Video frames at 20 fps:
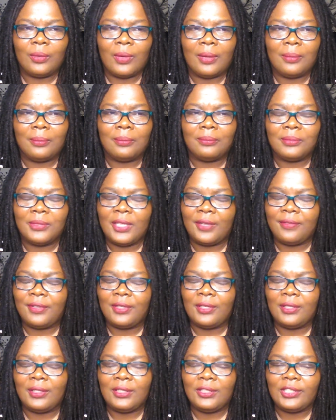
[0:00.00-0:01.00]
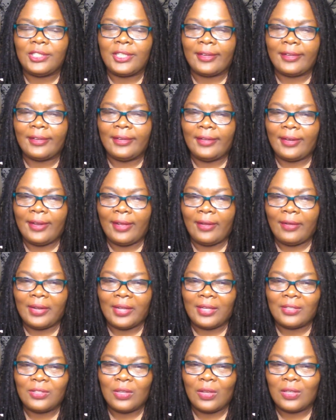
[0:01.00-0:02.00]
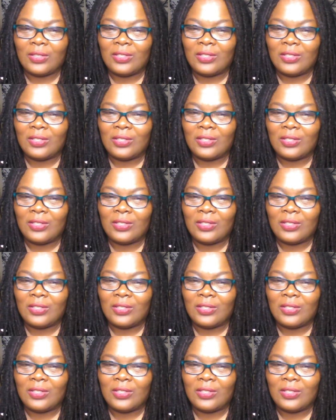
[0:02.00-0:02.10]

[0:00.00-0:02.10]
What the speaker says: I'm definitely checking it out. I saw